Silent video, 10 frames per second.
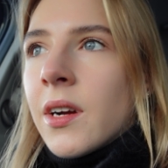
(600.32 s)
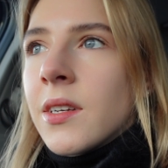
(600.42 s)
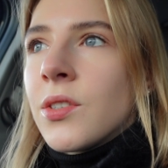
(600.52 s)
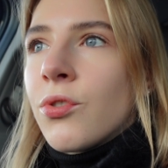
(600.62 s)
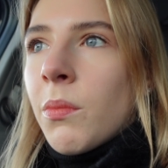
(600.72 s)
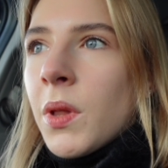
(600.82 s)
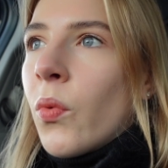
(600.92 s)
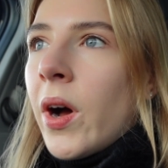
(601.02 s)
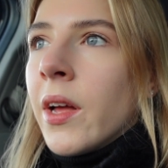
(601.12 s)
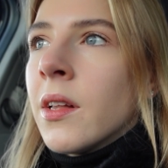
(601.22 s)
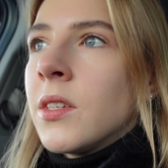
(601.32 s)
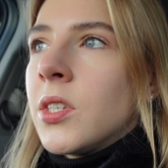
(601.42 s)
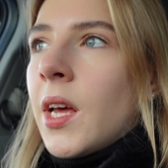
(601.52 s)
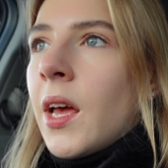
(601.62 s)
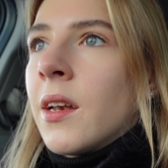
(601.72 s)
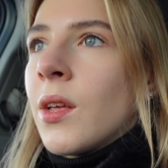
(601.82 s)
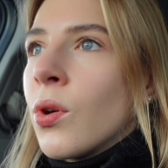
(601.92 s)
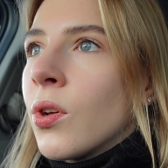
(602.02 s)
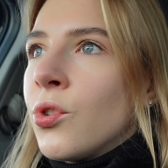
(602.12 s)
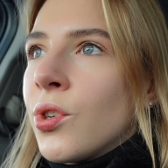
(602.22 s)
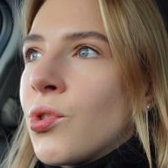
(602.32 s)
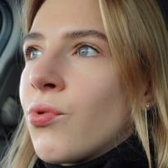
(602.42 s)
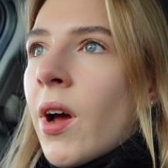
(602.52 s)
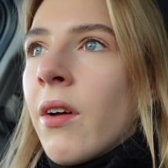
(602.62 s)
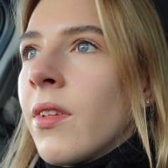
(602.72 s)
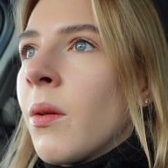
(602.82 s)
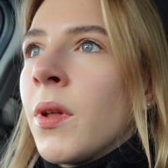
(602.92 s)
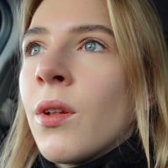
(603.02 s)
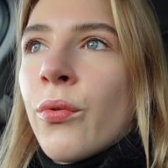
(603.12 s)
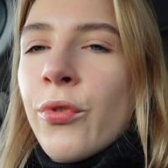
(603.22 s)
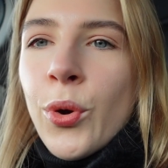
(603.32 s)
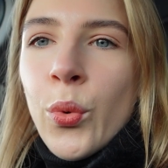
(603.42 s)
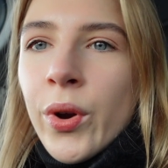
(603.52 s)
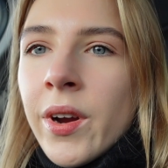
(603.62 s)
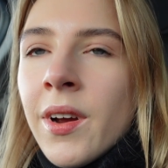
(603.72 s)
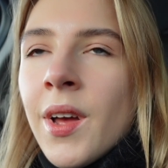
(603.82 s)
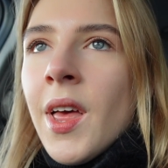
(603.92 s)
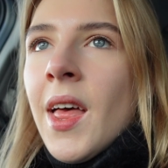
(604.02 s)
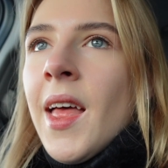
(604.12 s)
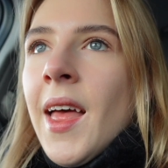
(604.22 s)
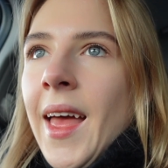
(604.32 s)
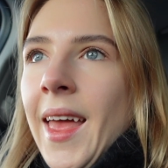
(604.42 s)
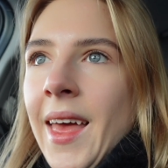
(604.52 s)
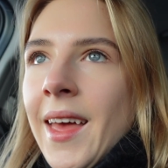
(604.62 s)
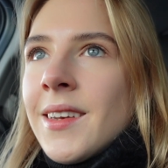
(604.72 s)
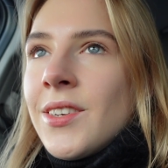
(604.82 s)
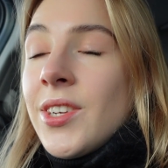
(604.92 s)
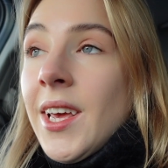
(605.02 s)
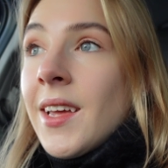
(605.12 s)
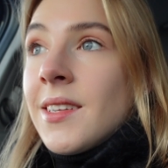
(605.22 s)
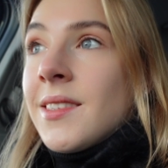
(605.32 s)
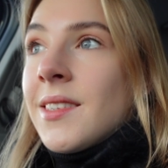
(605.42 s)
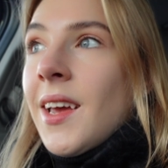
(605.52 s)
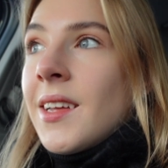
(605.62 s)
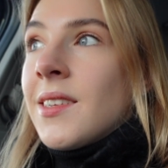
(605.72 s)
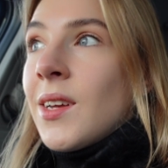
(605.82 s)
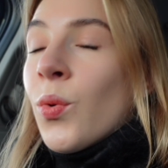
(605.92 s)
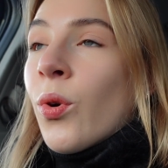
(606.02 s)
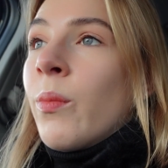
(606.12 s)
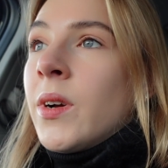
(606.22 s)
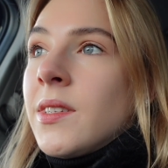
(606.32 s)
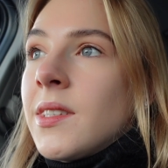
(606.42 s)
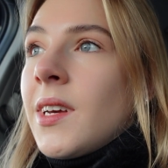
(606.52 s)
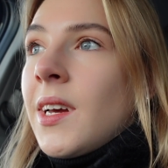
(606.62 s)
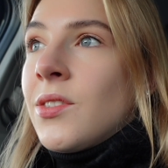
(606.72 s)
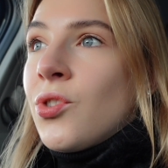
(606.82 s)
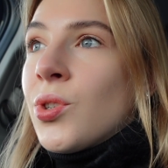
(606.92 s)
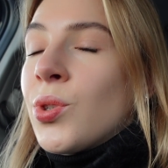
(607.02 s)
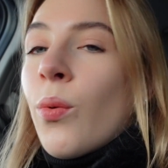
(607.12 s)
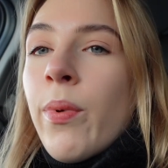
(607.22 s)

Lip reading: extremely wild and you can just drive in the middle of nowhere, and it's enormous. It's just so